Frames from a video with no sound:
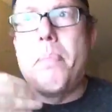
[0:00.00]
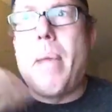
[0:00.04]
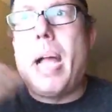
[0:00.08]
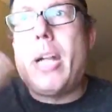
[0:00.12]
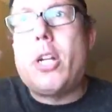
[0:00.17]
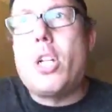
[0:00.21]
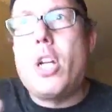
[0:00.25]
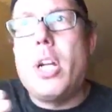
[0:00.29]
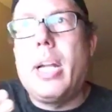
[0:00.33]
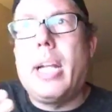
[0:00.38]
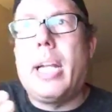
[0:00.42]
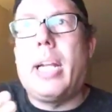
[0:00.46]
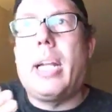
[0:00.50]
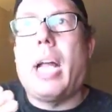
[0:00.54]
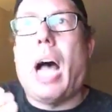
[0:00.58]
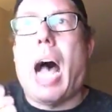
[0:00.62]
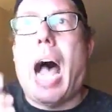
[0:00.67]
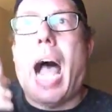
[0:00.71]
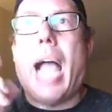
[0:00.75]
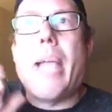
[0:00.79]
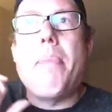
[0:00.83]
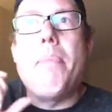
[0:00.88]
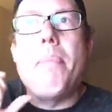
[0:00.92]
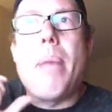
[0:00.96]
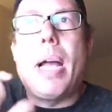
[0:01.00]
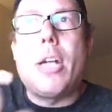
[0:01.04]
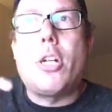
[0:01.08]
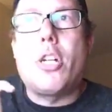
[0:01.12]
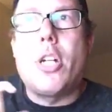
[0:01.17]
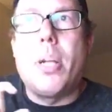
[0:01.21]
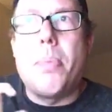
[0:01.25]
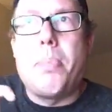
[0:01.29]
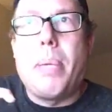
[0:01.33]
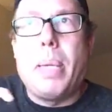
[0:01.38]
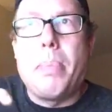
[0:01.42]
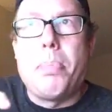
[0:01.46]
mentioning, I
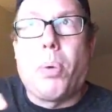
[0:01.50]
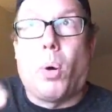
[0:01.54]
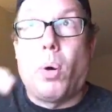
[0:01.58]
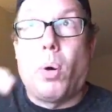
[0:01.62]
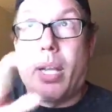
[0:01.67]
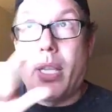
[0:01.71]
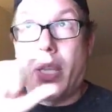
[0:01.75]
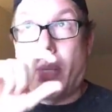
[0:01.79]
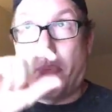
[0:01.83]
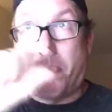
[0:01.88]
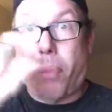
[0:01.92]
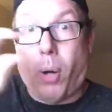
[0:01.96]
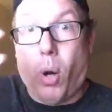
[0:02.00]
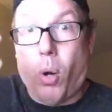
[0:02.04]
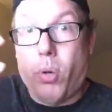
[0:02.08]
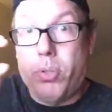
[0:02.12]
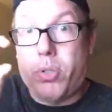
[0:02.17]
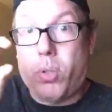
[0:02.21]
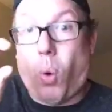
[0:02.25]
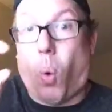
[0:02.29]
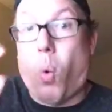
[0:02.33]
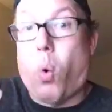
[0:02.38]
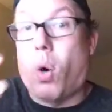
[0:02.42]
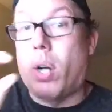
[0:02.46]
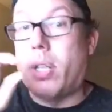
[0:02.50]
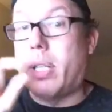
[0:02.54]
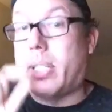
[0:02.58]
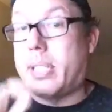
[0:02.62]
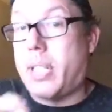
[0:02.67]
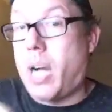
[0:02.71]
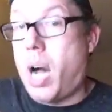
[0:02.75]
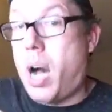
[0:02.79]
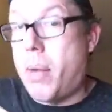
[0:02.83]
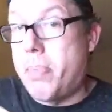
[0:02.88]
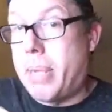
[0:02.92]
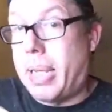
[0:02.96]
mention people in the post or in the
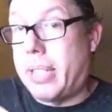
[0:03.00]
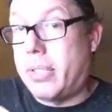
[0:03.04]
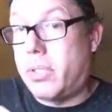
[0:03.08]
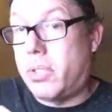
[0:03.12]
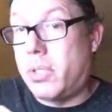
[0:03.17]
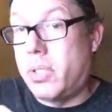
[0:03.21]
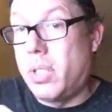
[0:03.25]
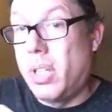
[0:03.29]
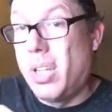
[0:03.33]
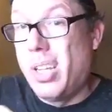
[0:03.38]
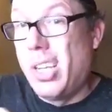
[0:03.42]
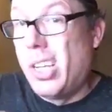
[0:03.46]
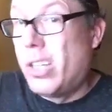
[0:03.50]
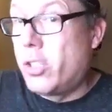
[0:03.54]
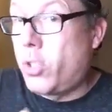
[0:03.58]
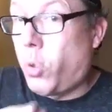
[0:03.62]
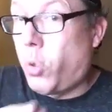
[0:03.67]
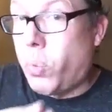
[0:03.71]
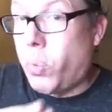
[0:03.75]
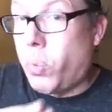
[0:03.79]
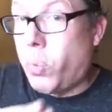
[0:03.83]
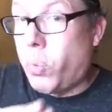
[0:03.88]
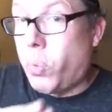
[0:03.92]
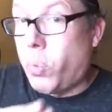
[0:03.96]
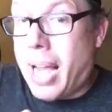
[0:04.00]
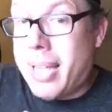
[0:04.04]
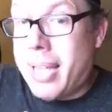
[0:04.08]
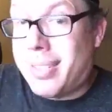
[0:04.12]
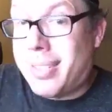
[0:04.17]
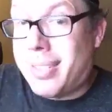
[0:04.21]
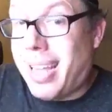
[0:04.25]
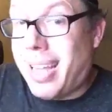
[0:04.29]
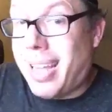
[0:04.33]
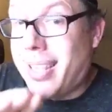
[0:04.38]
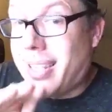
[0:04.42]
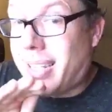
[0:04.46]
comments. So
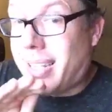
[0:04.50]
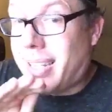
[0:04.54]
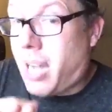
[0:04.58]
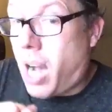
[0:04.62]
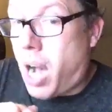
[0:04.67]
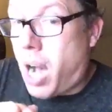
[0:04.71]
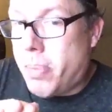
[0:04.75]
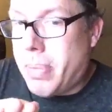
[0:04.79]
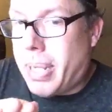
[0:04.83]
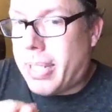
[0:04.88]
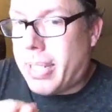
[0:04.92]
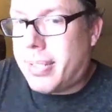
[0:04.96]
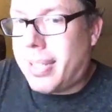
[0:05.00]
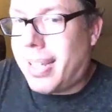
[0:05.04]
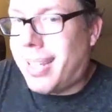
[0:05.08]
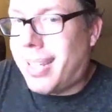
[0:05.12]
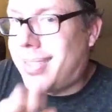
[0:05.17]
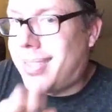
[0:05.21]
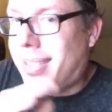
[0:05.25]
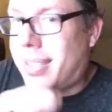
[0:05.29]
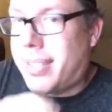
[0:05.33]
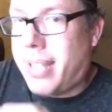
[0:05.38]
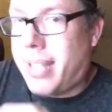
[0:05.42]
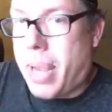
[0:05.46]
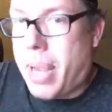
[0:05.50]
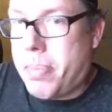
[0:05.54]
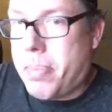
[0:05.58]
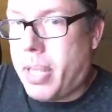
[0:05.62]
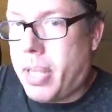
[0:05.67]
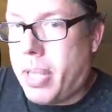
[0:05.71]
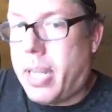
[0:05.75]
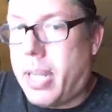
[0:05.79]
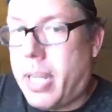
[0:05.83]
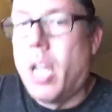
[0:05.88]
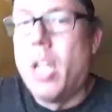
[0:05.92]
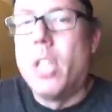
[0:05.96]
realize in the comments, it's the same
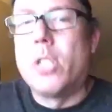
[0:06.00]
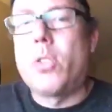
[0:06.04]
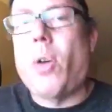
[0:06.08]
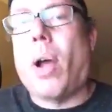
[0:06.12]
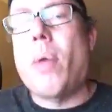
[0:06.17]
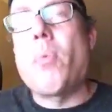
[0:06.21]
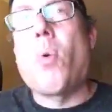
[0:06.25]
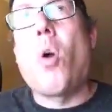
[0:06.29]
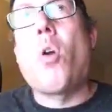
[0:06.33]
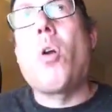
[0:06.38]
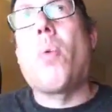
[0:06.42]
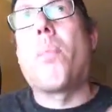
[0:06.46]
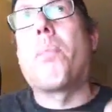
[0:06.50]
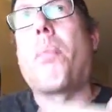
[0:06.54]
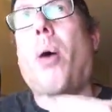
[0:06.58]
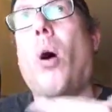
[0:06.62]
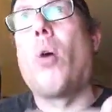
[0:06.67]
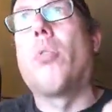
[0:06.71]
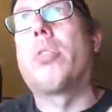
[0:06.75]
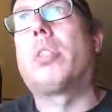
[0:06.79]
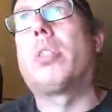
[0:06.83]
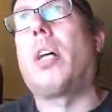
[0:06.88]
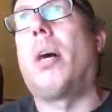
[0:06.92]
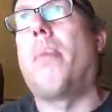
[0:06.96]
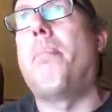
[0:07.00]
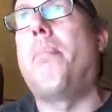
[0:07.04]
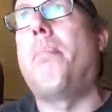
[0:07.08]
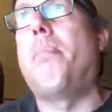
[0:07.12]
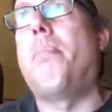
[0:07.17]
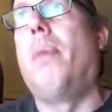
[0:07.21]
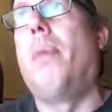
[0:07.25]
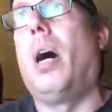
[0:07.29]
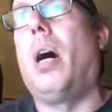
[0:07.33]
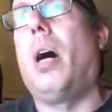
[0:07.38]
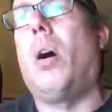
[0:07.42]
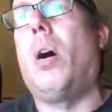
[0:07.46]
thing. So I wrote a post a,
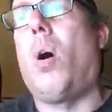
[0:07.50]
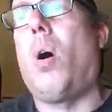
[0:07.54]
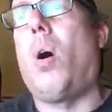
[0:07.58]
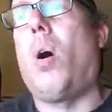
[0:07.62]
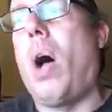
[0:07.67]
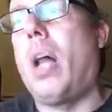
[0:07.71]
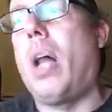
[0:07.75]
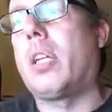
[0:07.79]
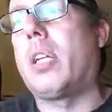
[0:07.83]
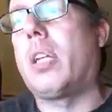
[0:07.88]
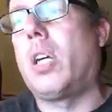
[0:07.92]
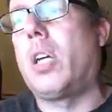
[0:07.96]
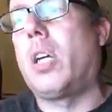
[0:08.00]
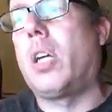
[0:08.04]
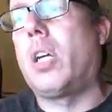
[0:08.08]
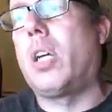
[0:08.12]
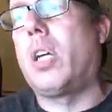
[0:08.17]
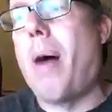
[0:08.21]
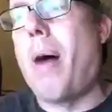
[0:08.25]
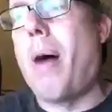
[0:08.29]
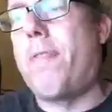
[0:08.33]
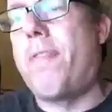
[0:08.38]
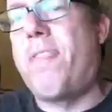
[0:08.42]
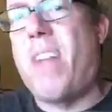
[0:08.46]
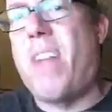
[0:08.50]
uh, a while ago about